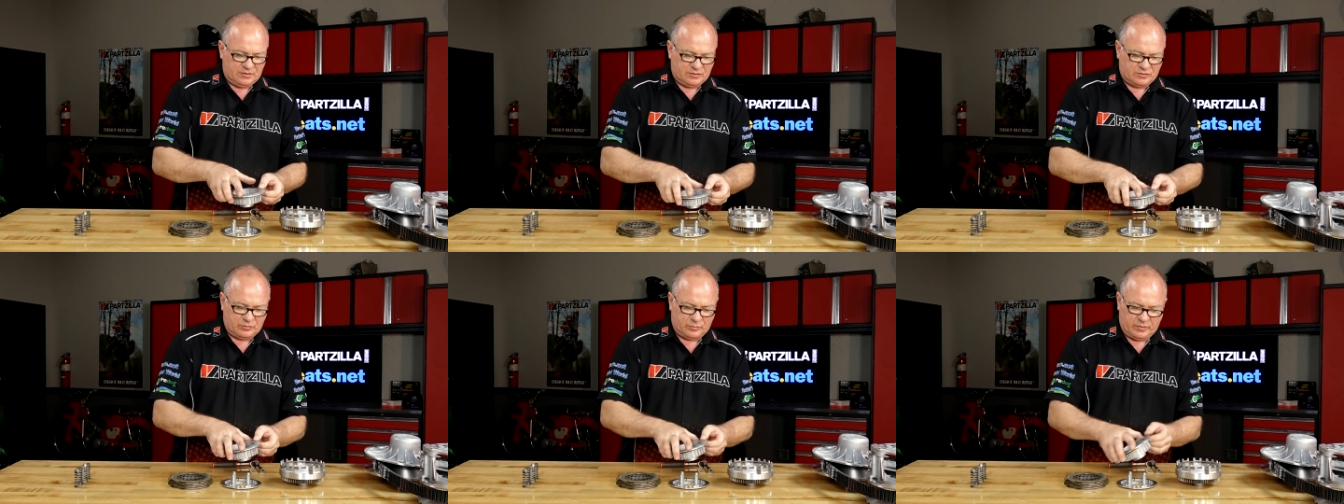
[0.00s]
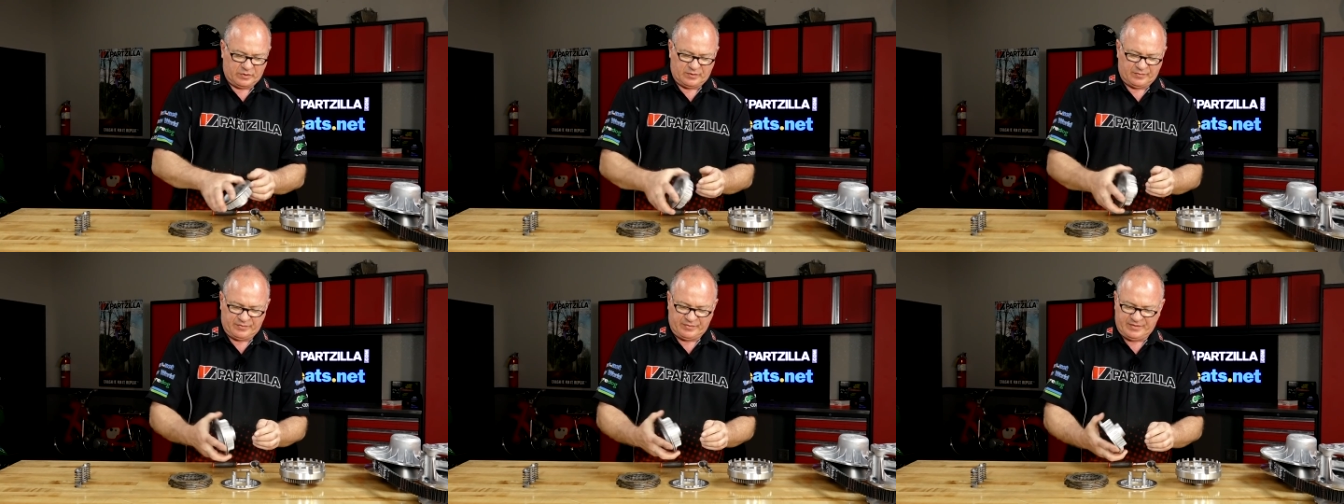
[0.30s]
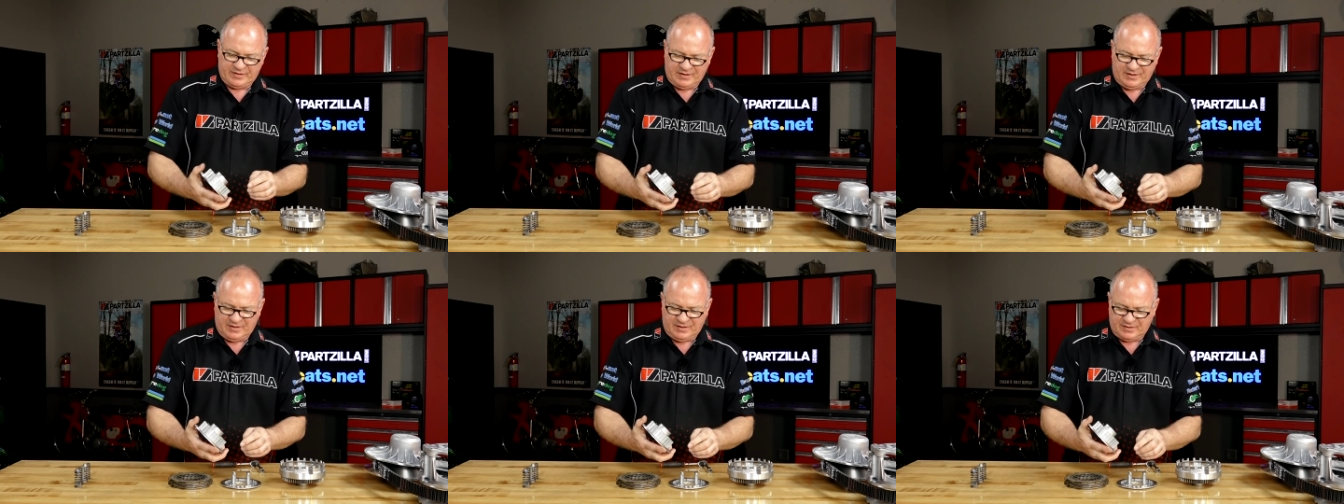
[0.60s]
to where
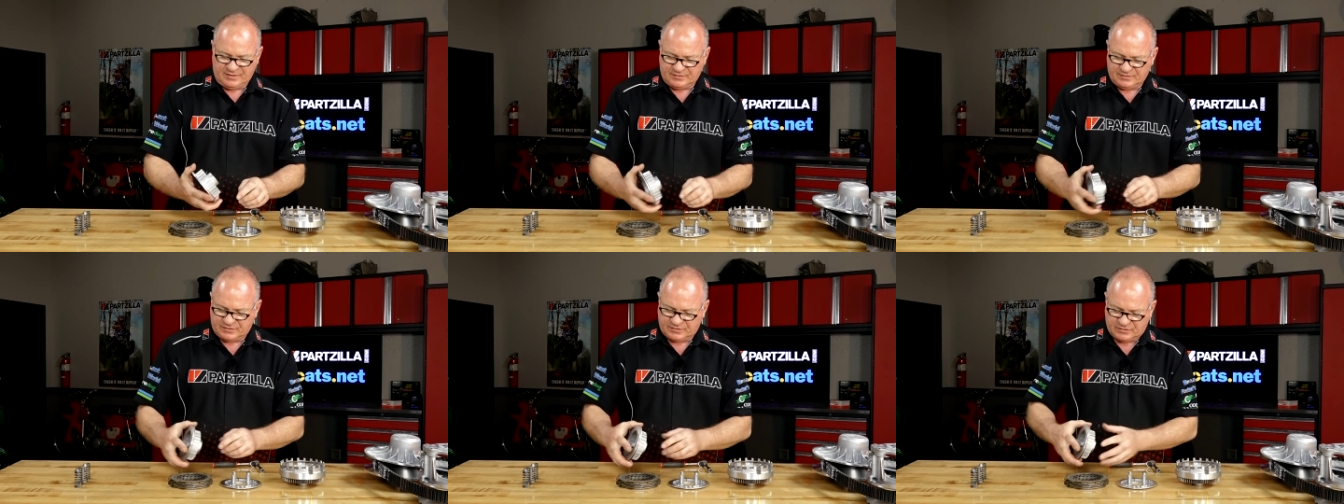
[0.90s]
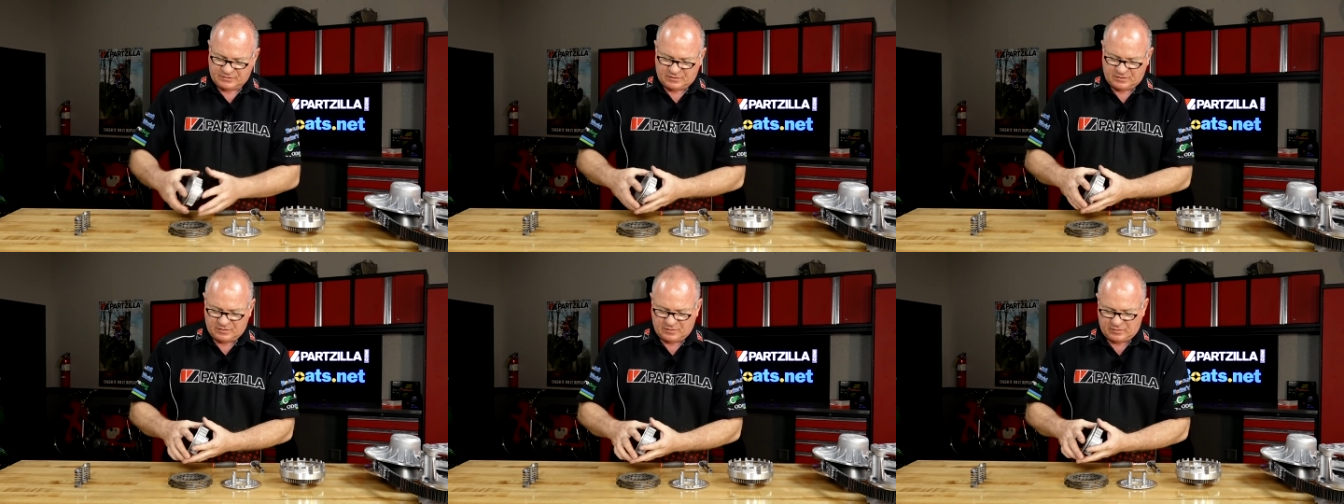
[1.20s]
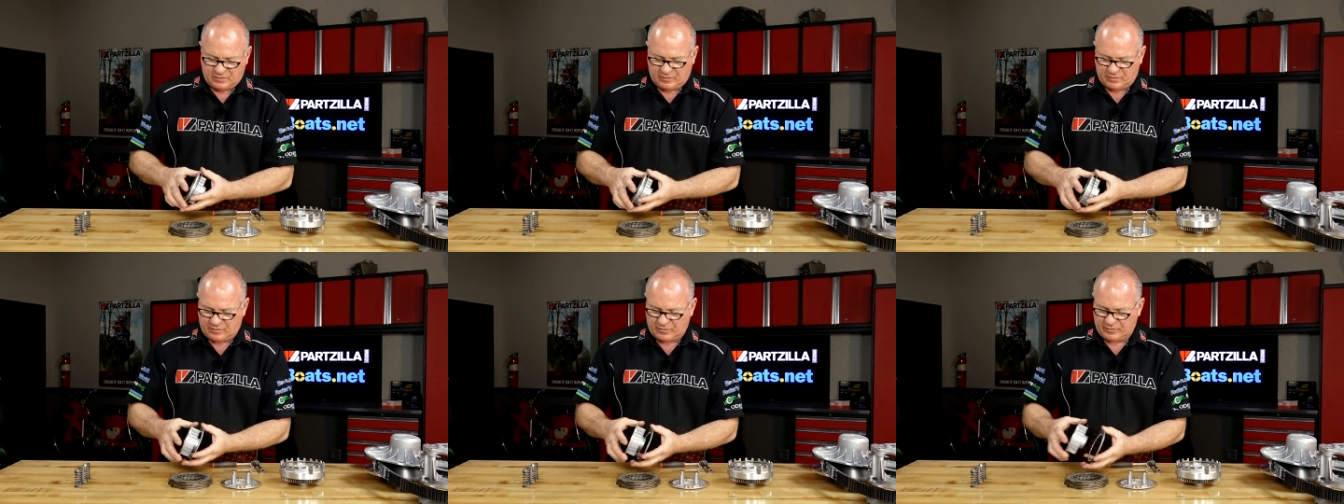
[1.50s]
these
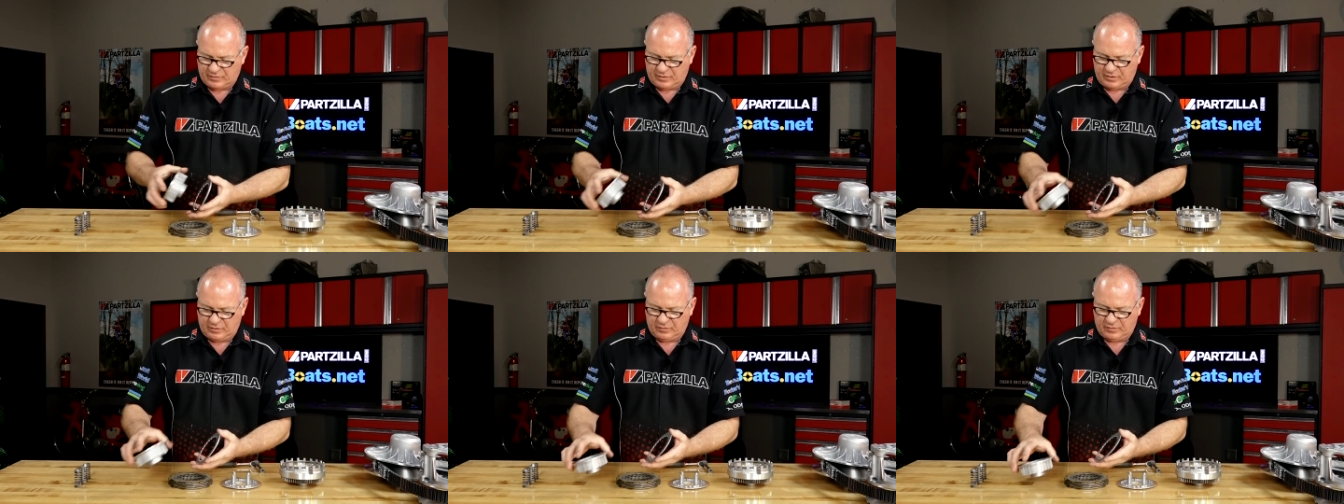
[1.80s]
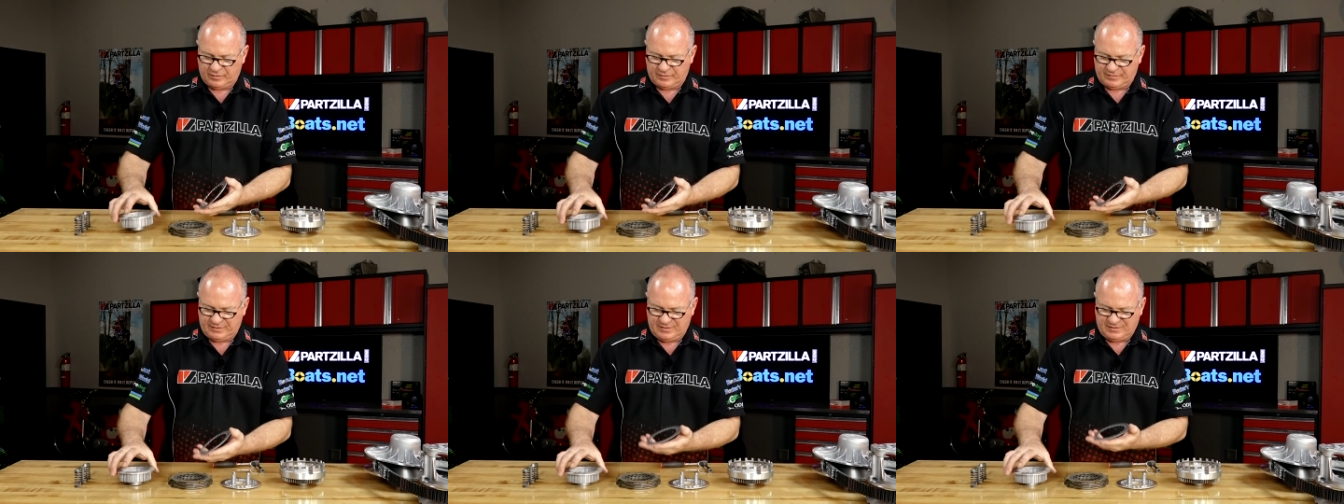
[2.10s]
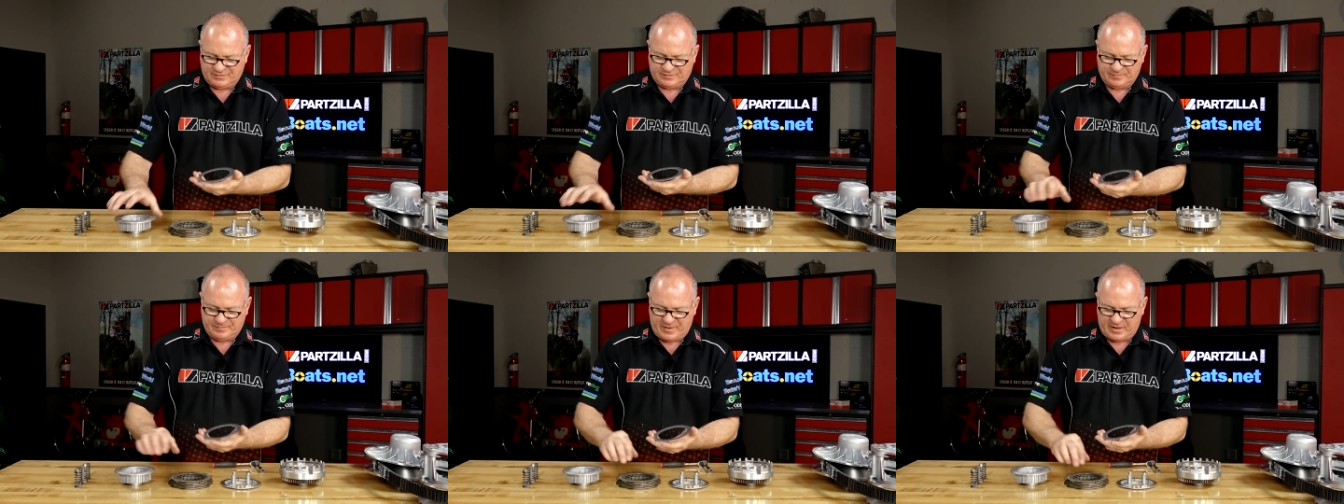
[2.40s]
are no
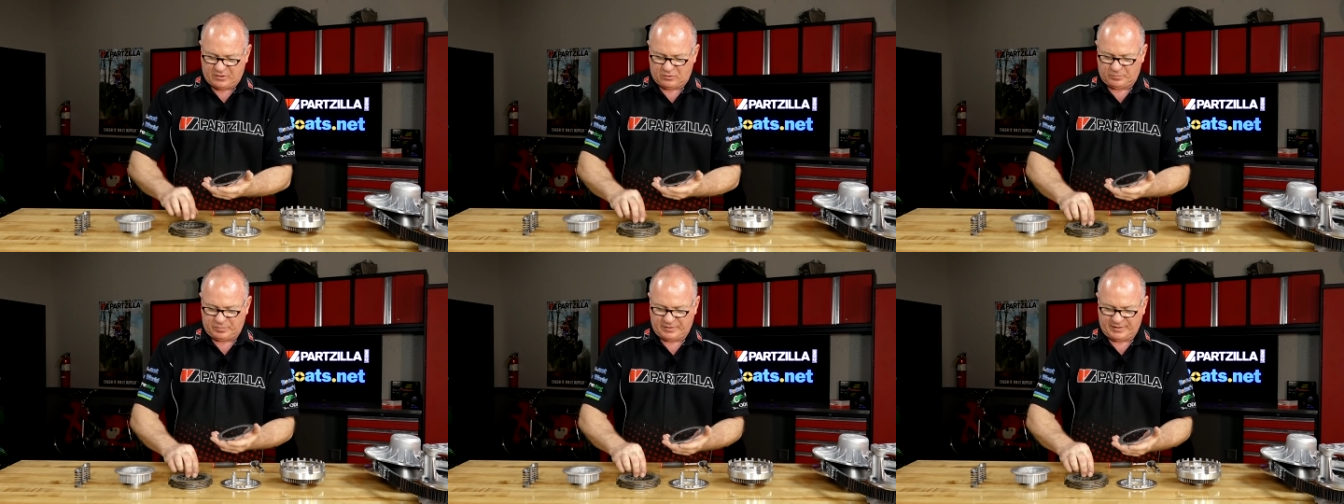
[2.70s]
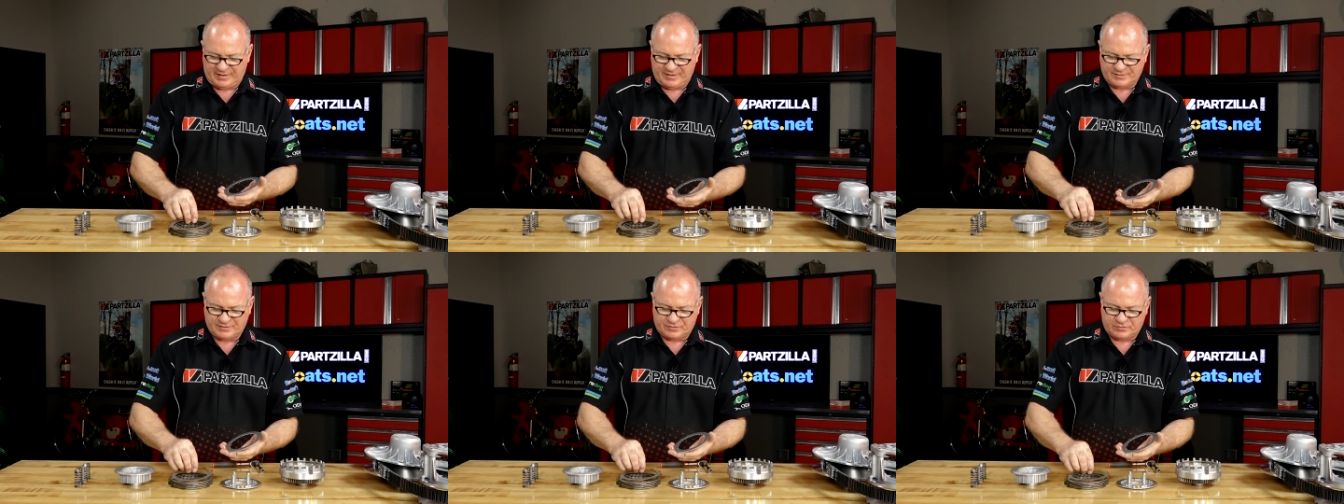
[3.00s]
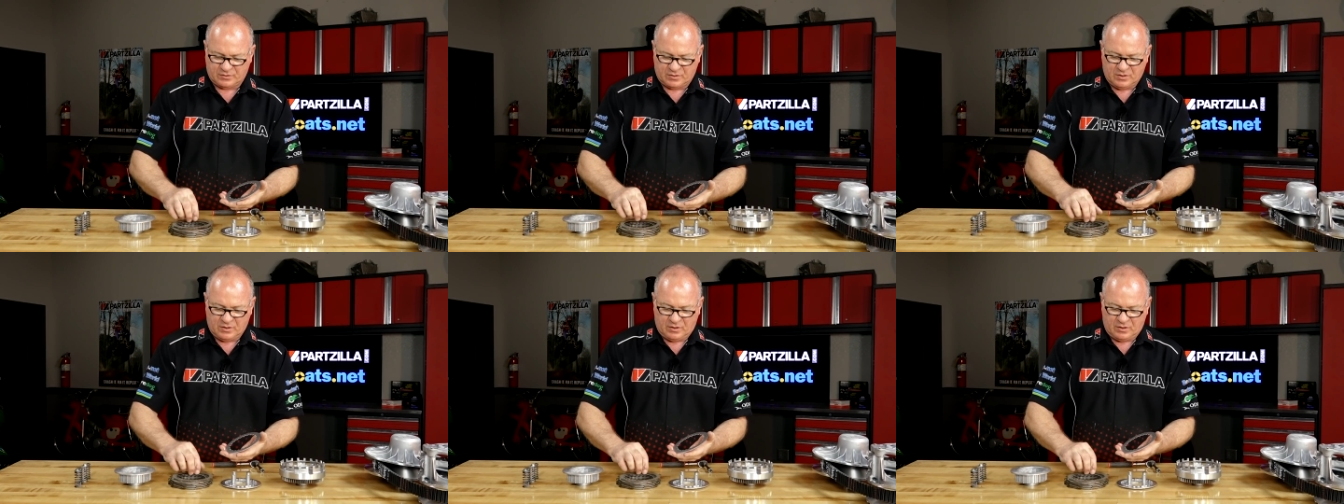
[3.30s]
these metal plates